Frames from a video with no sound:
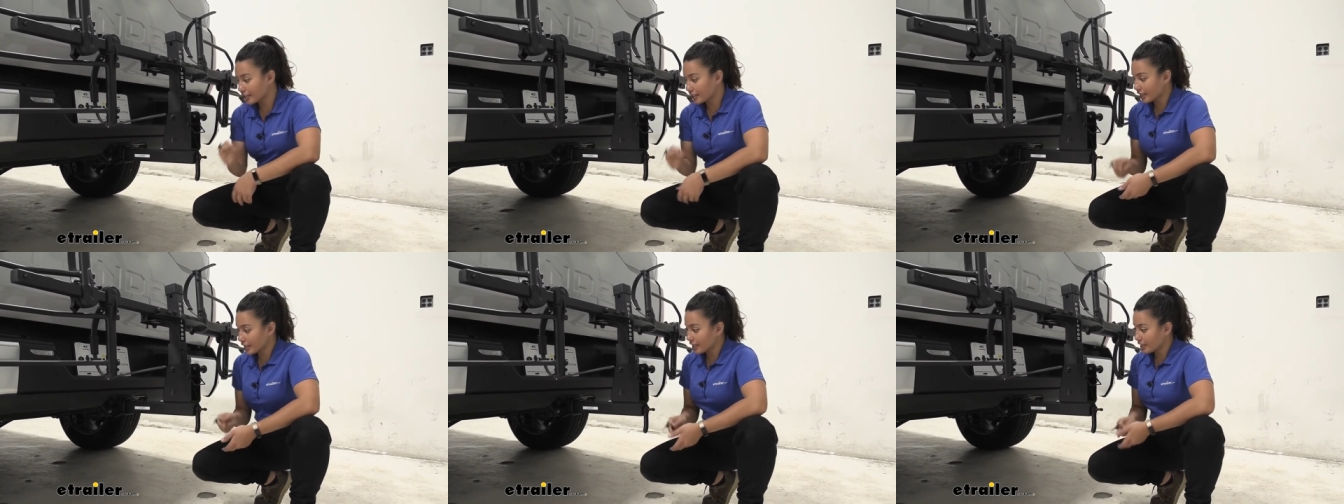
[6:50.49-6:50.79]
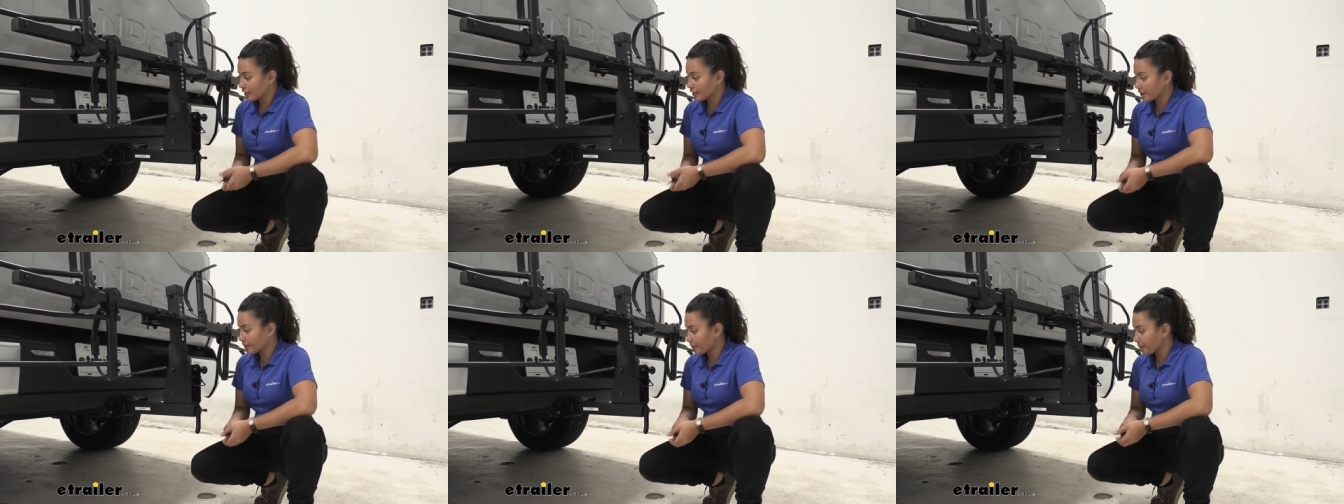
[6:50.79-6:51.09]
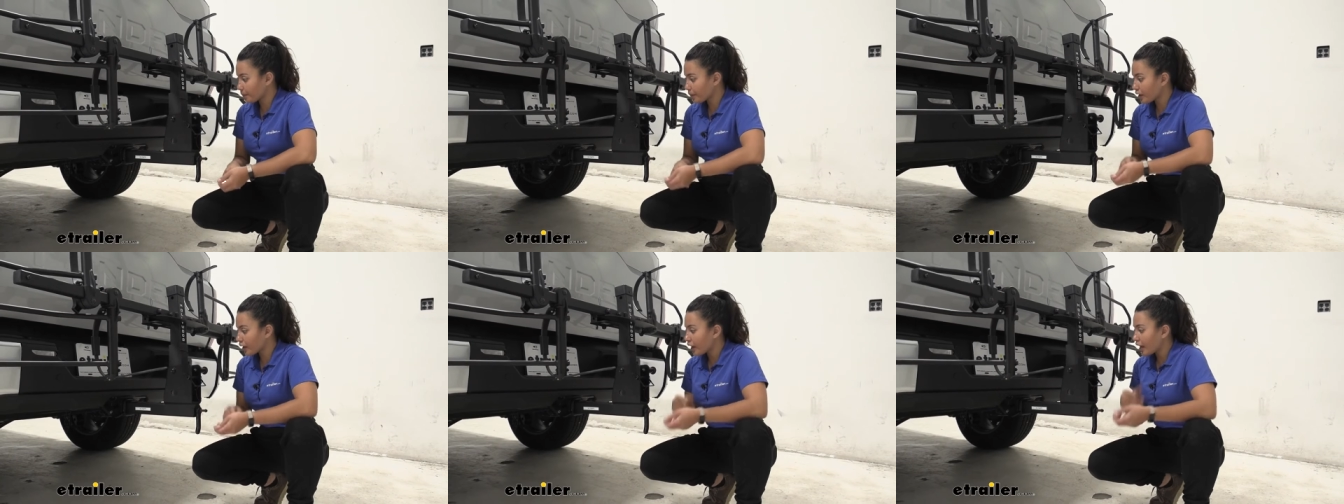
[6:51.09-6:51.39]

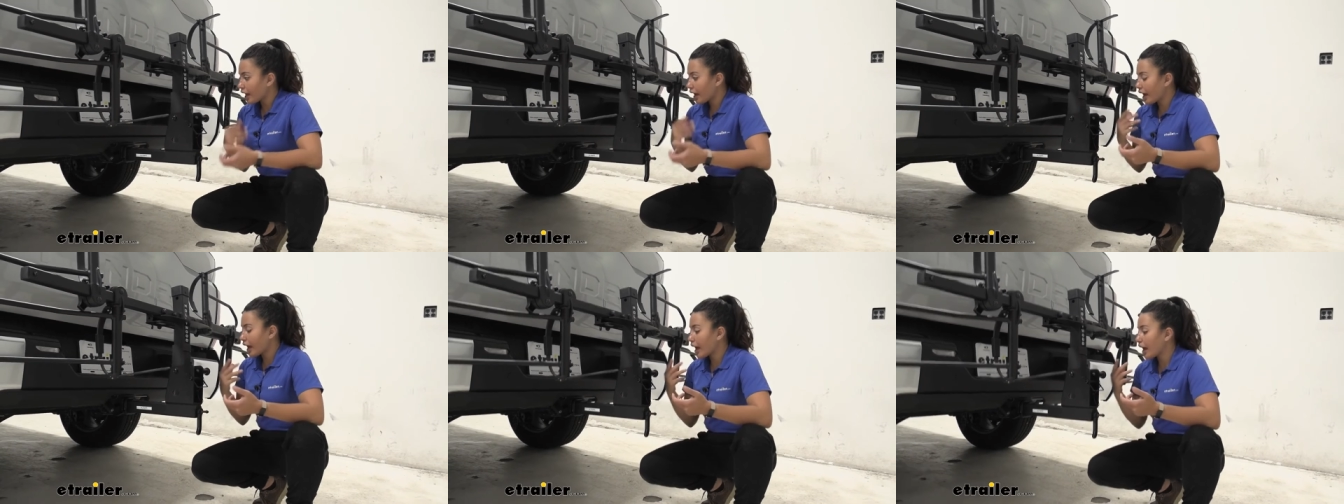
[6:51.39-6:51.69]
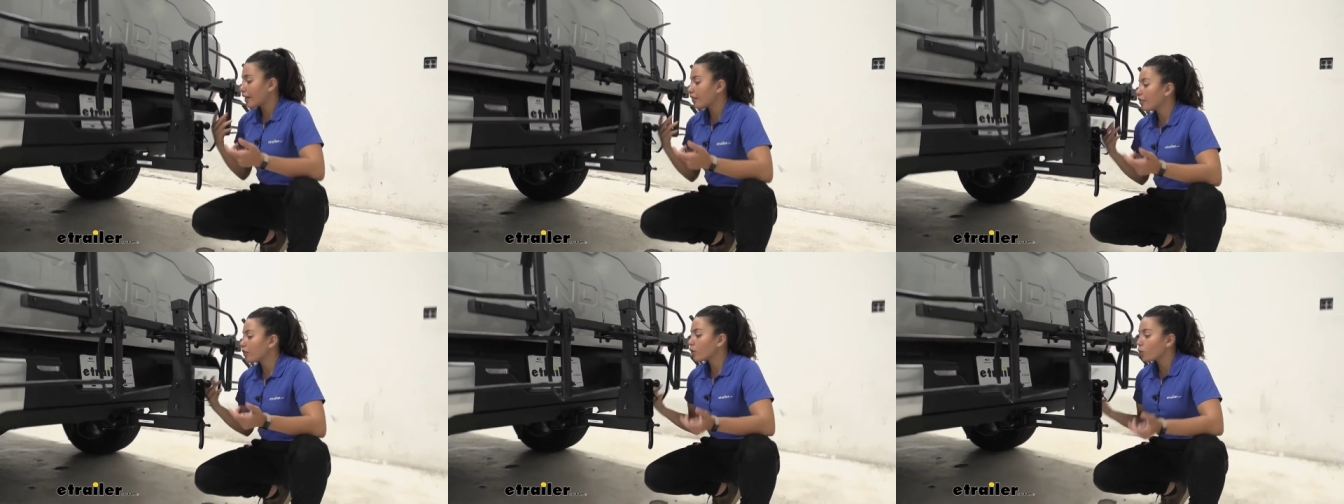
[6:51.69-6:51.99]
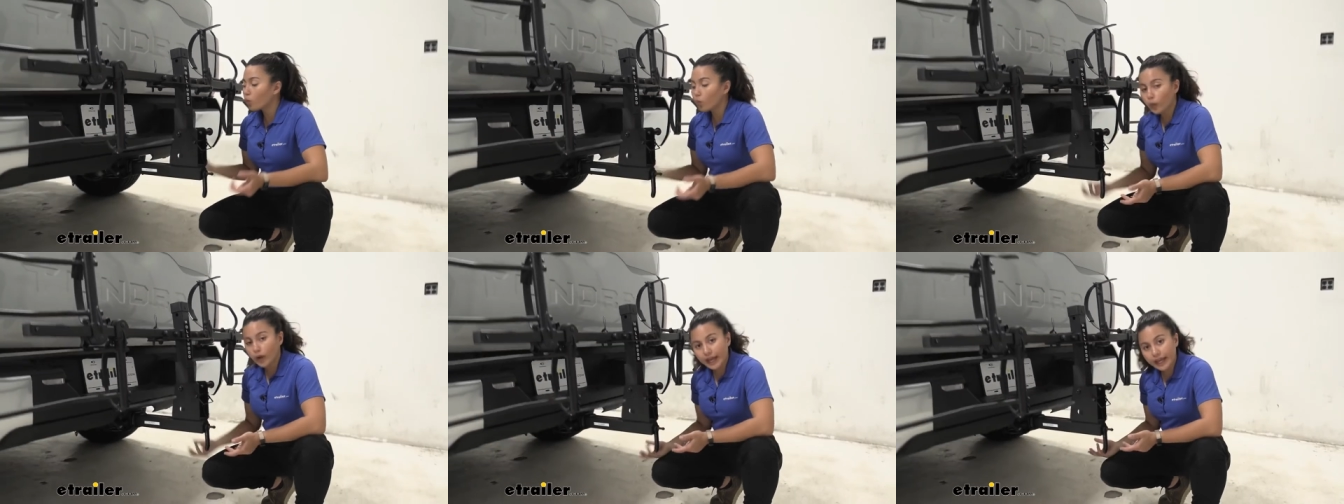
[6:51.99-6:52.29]
system. And
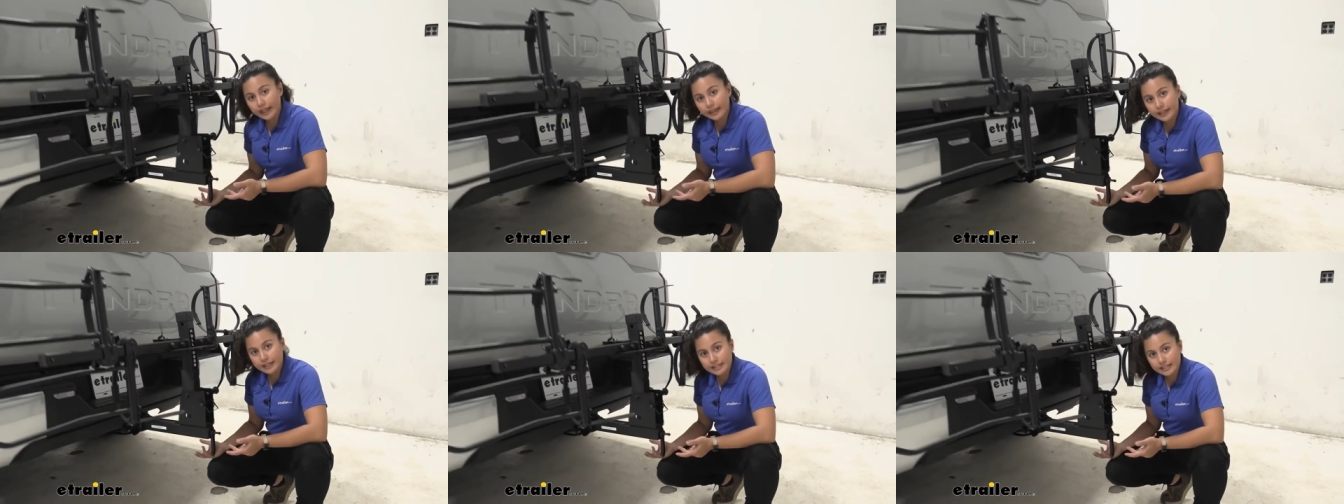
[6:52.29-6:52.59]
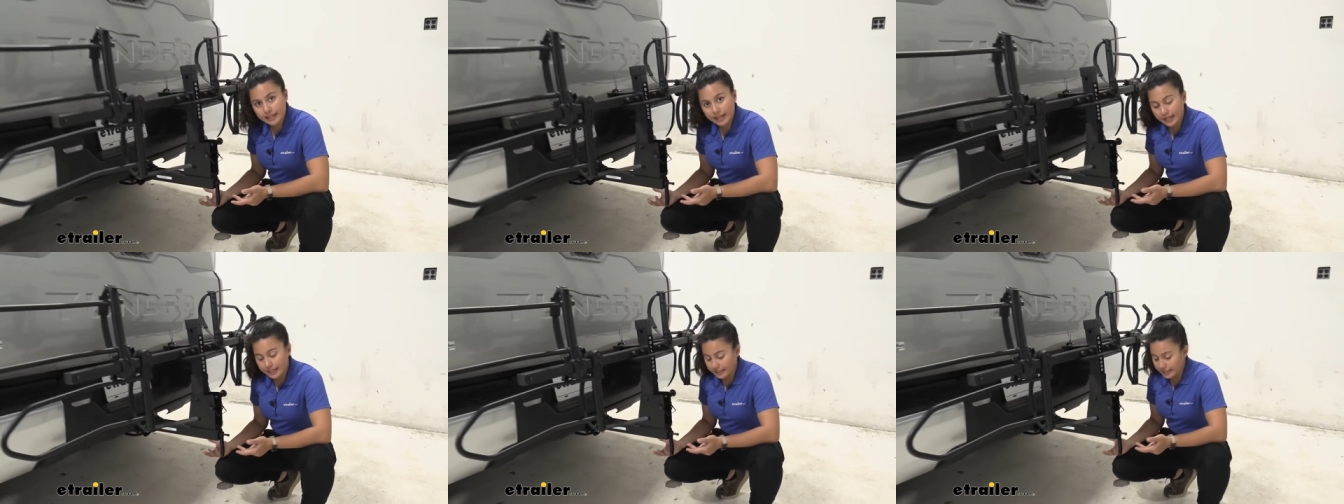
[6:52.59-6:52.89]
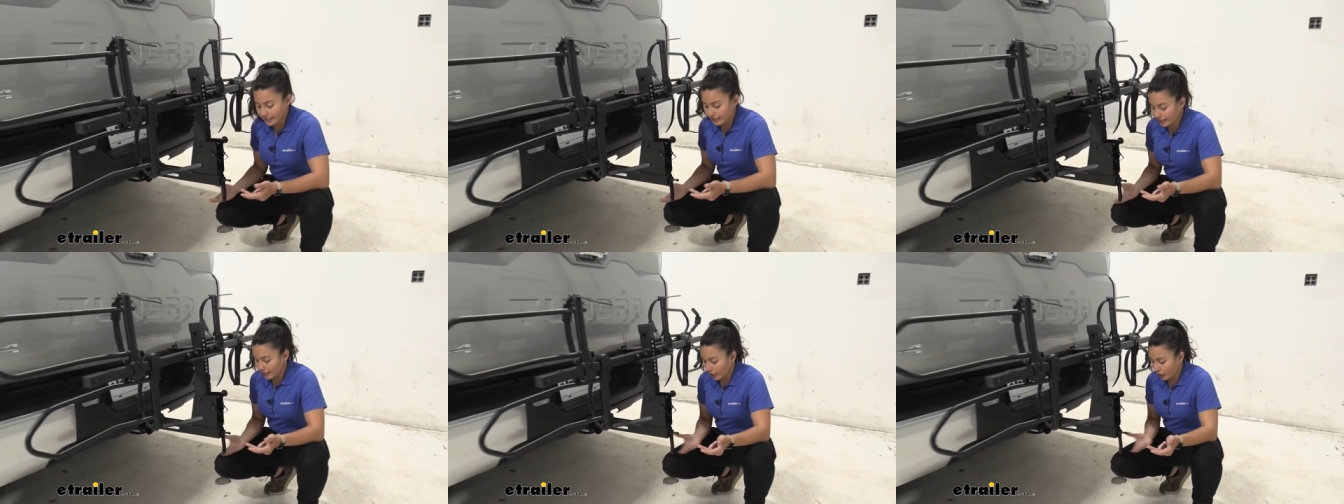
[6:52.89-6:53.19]
the way this tightens